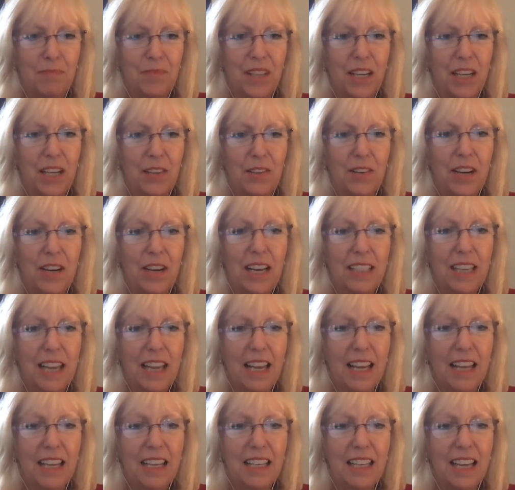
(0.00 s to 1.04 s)
All right.
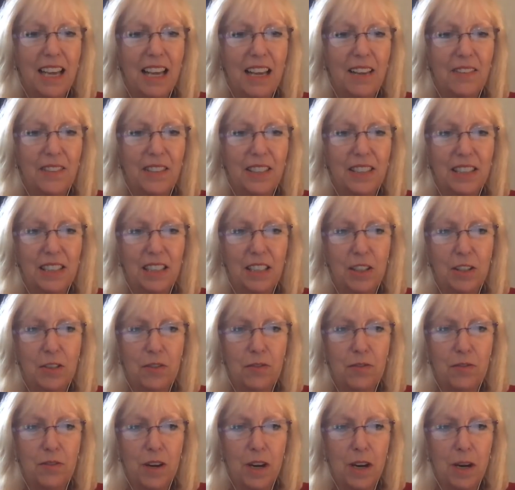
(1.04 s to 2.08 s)
And Eva's here
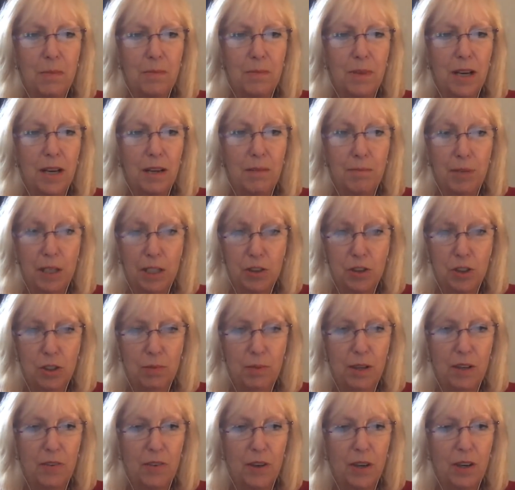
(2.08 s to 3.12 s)
from Belgium.
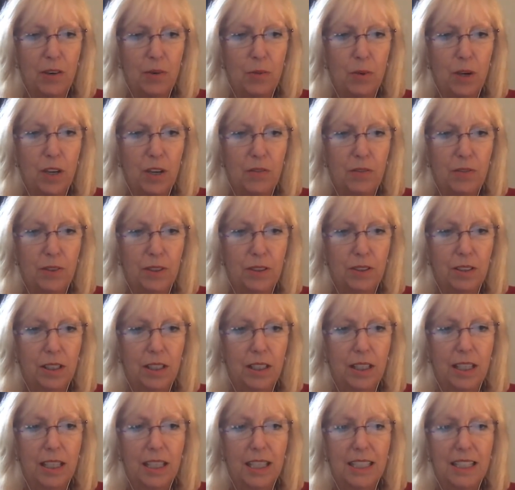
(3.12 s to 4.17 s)
Okay. Wonderful.
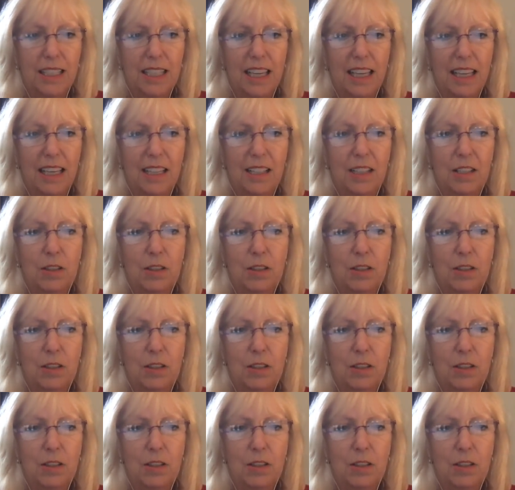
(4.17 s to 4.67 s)
Ted